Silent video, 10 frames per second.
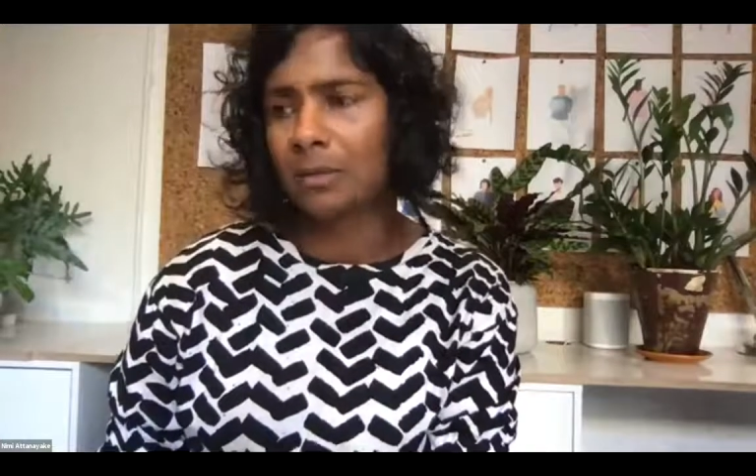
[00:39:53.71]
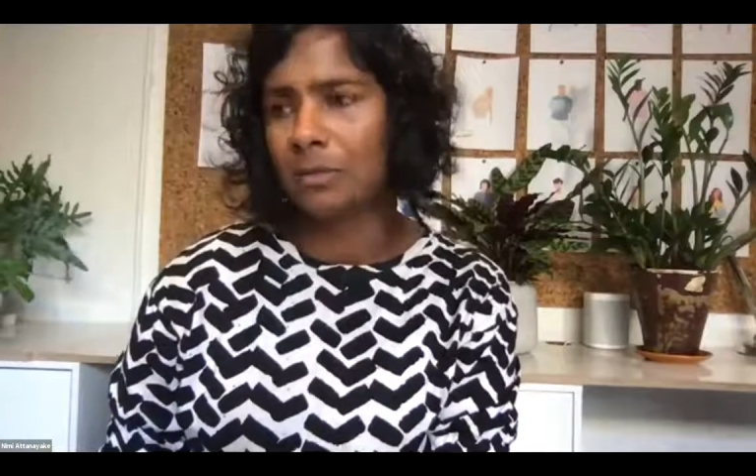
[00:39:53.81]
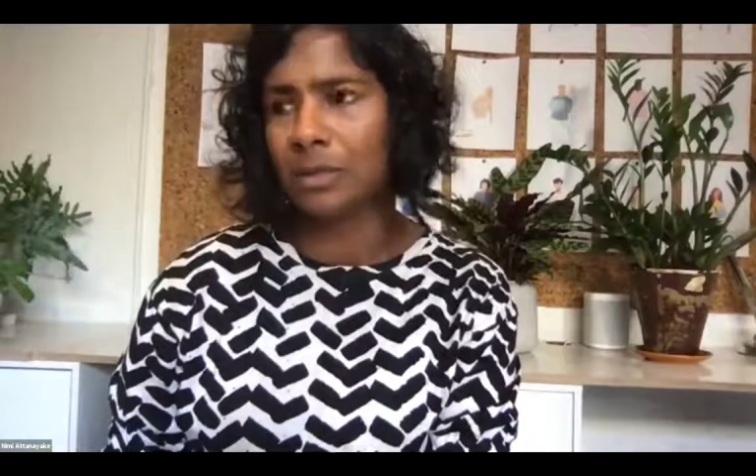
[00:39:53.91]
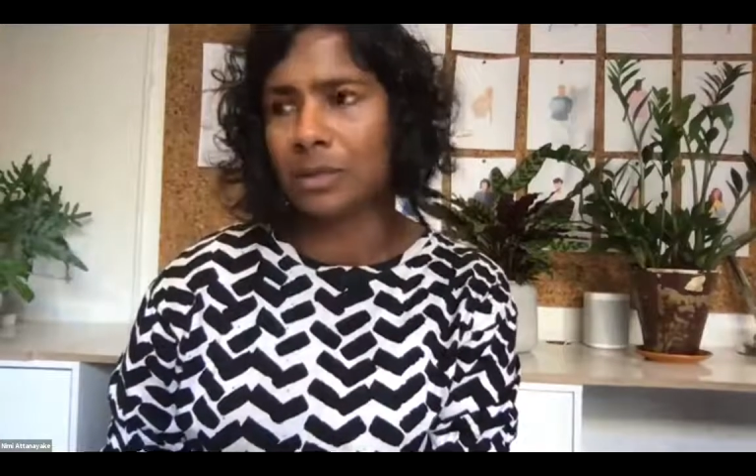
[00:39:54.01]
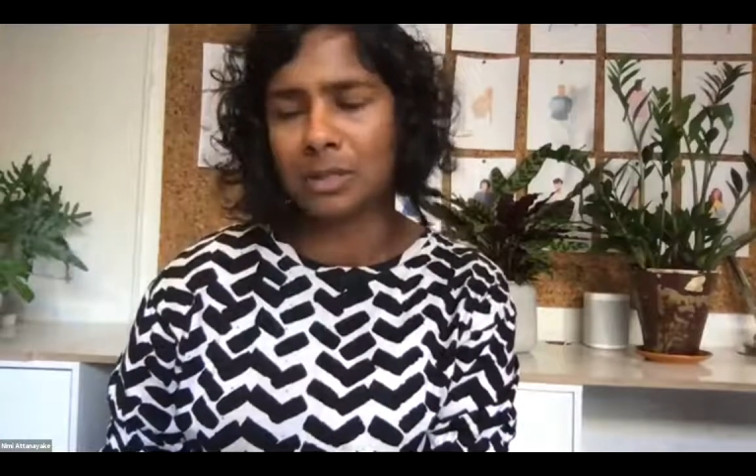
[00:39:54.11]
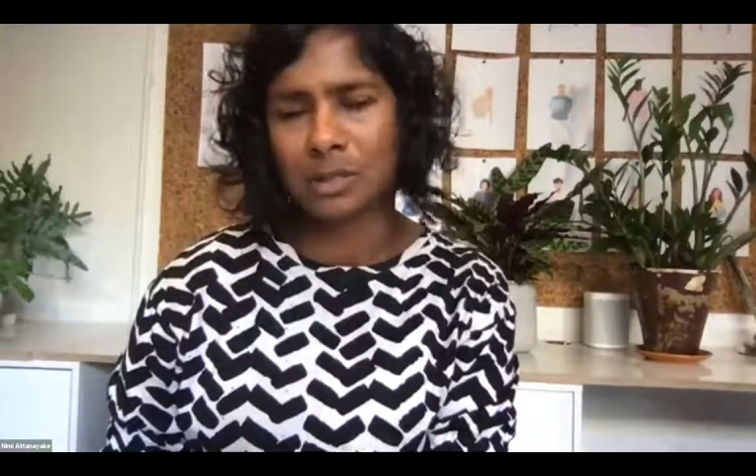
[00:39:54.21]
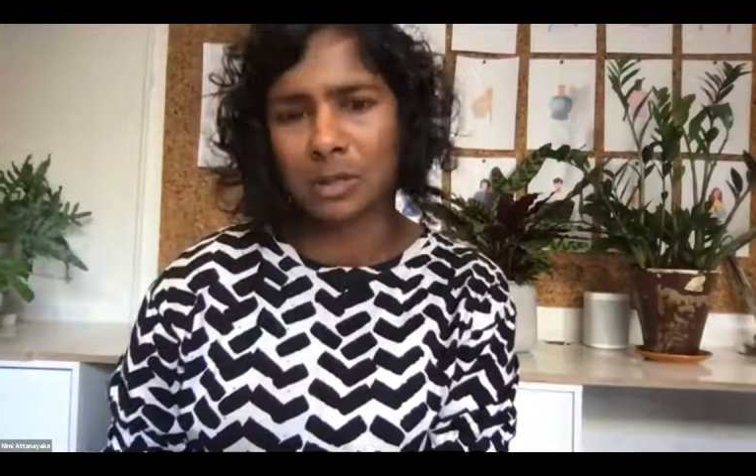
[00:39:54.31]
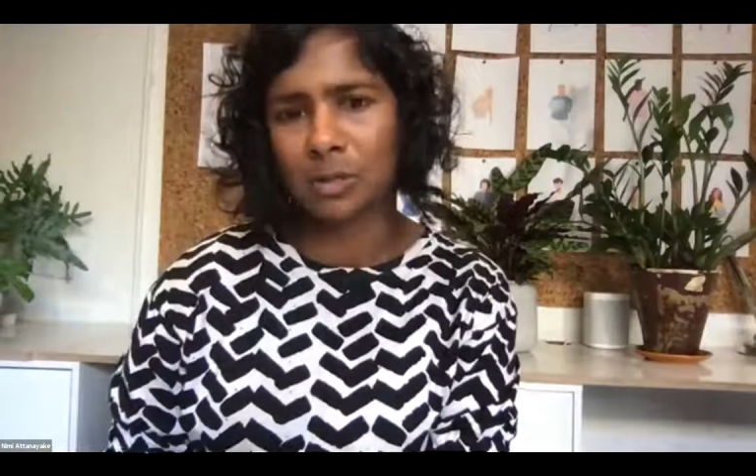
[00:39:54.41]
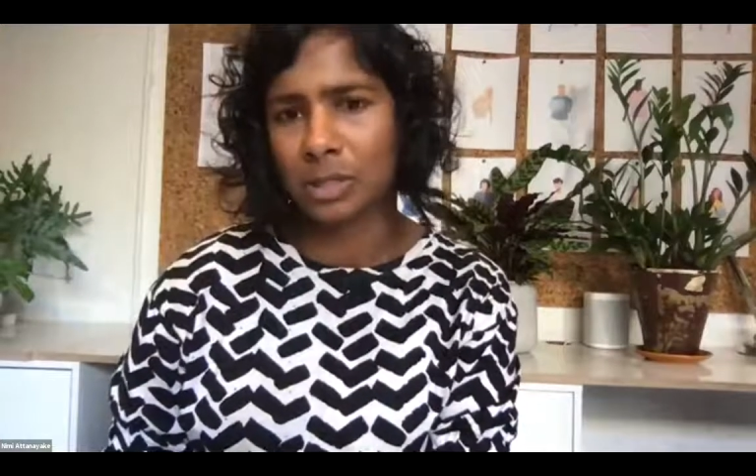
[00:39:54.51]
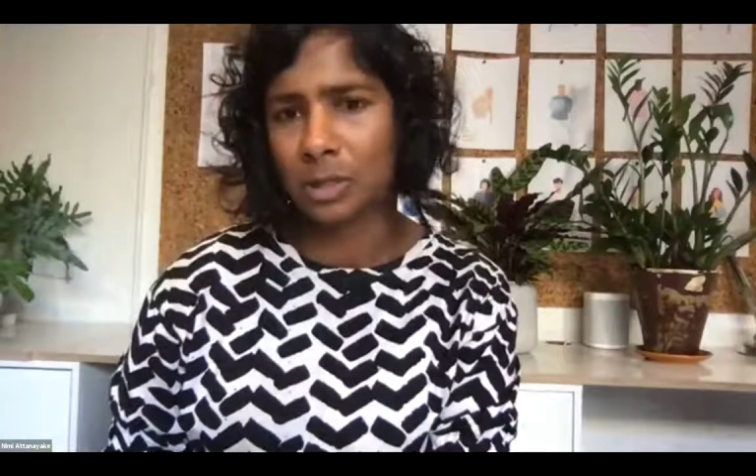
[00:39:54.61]
for instance,
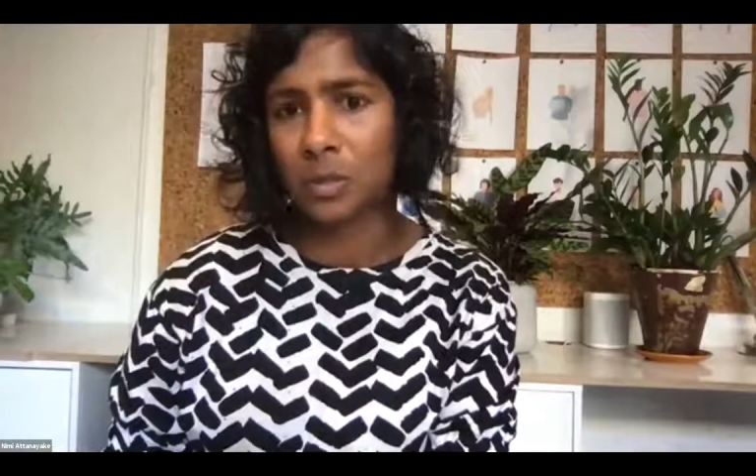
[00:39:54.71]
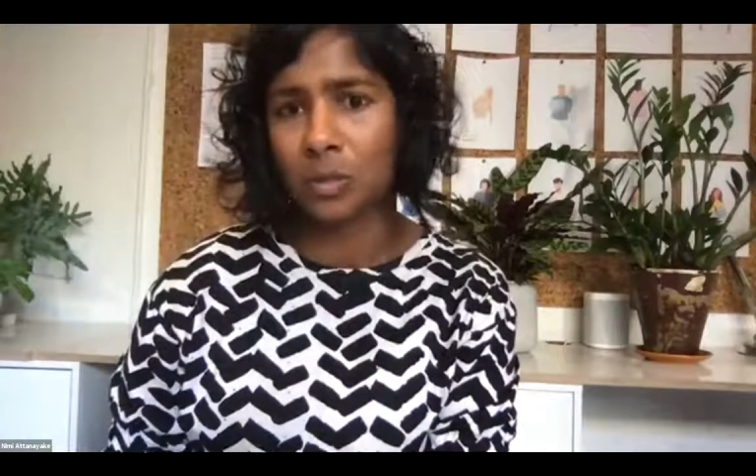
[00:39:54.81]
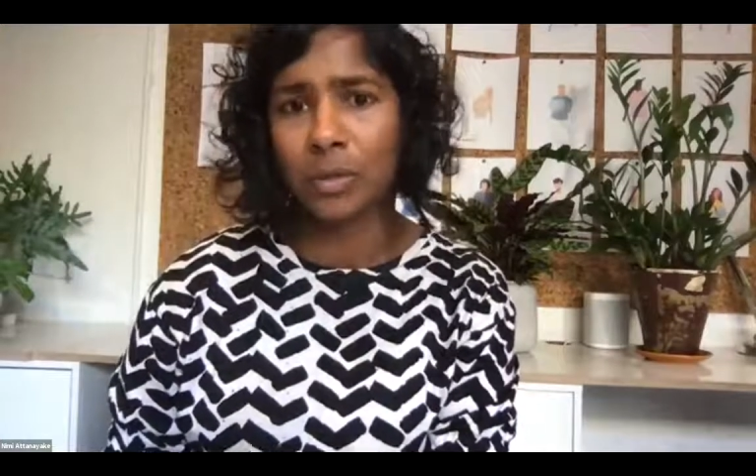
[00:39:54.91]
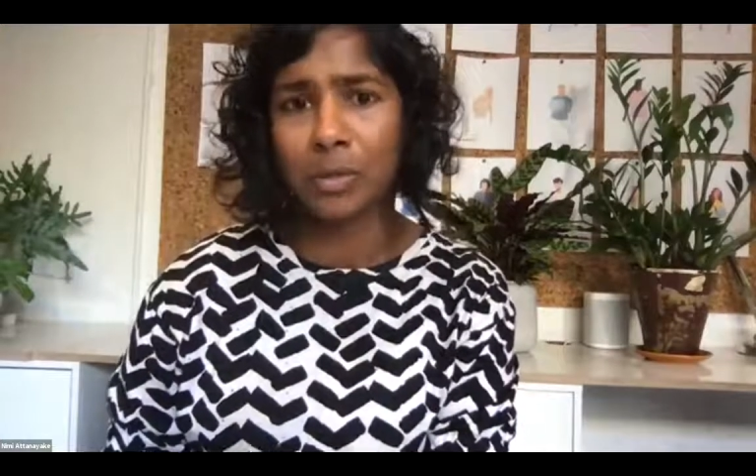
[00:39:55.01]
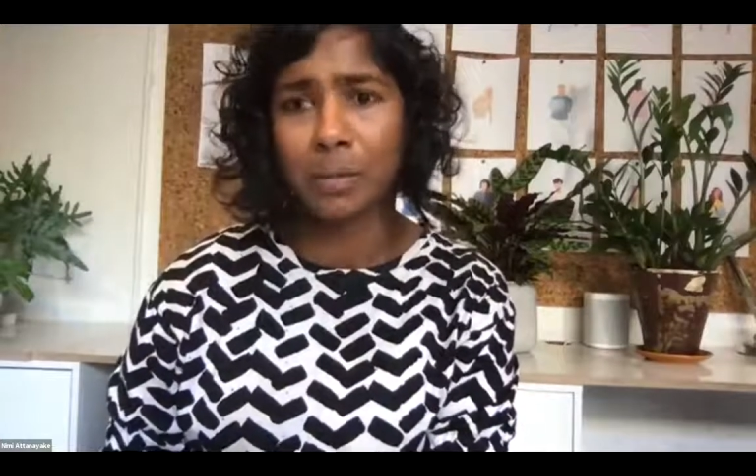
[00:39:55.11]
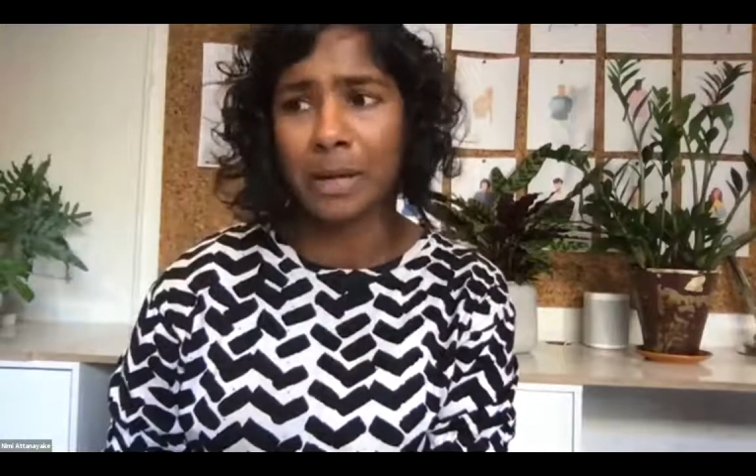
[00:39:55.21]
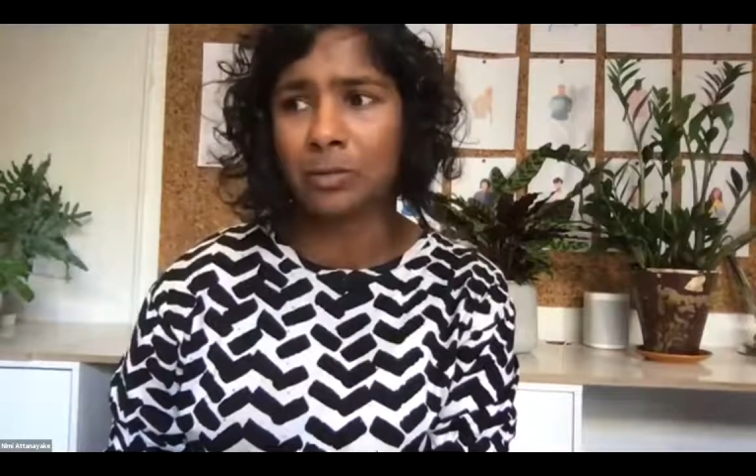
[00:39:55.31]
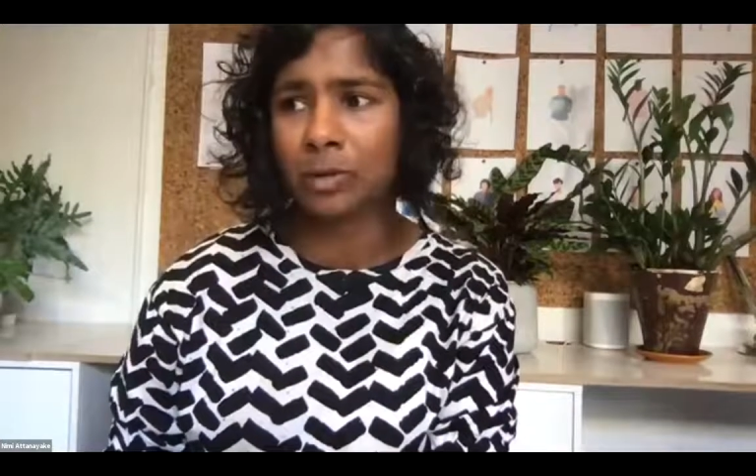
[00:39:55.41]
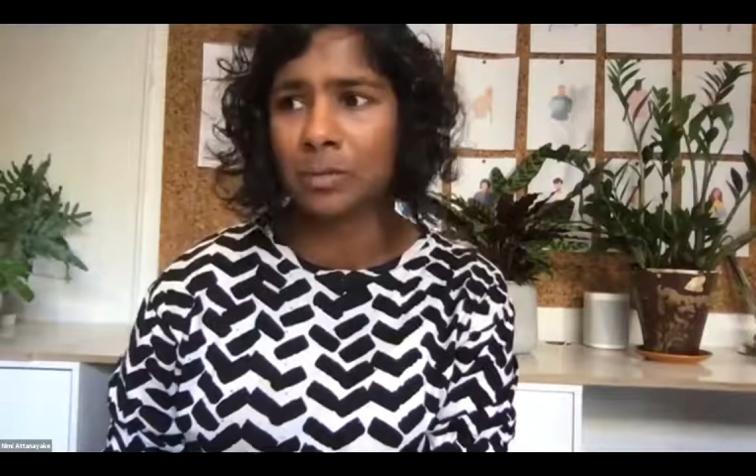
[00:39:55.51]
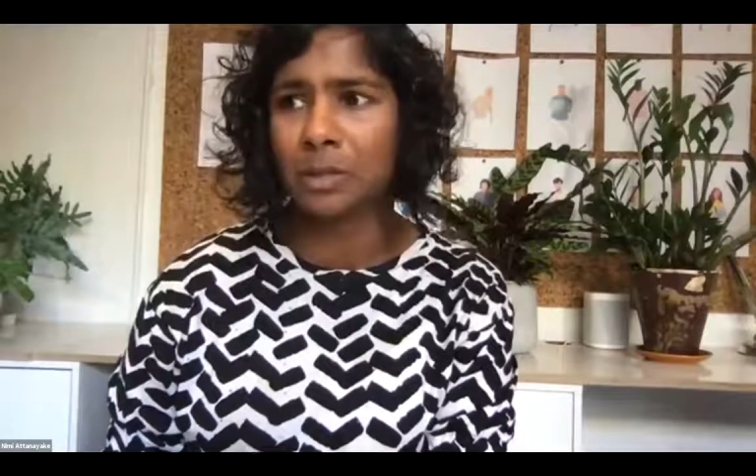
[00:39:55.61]
at Cloister Corner, the
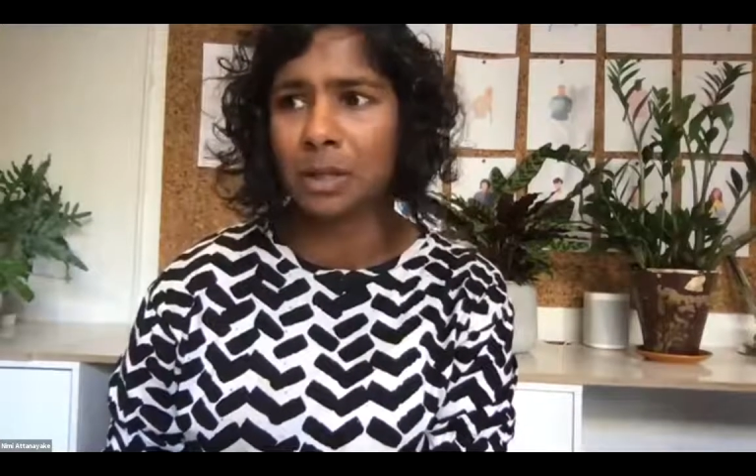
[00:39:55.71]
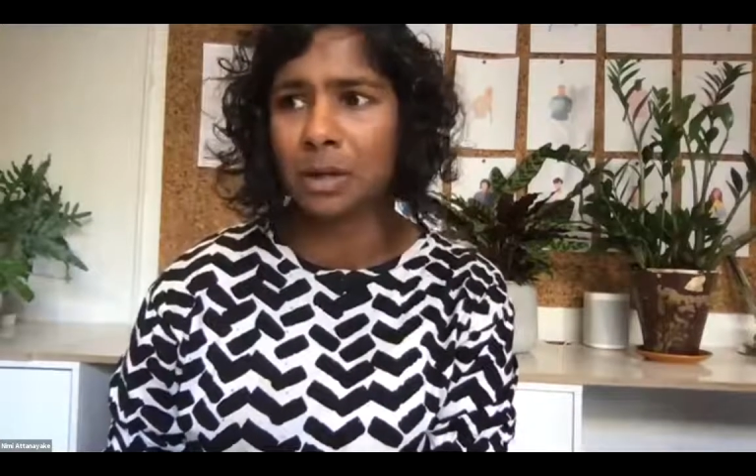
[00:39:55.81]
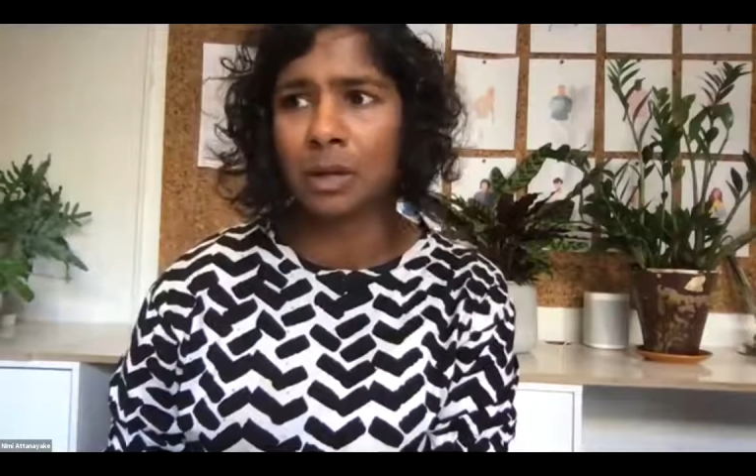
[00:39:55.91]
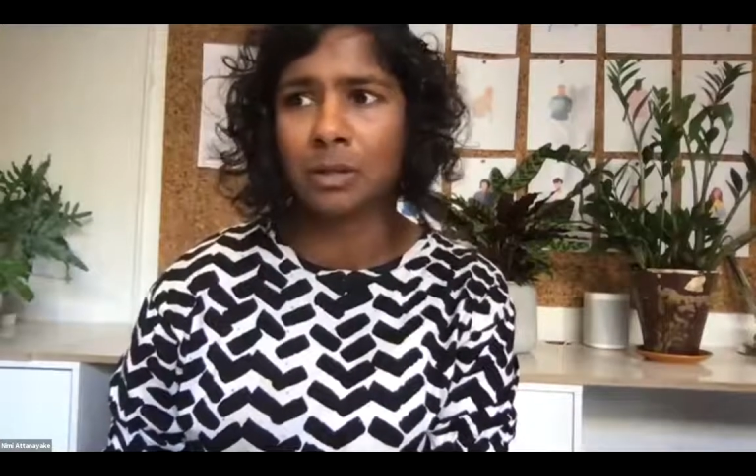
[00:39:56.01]
bedrooms are,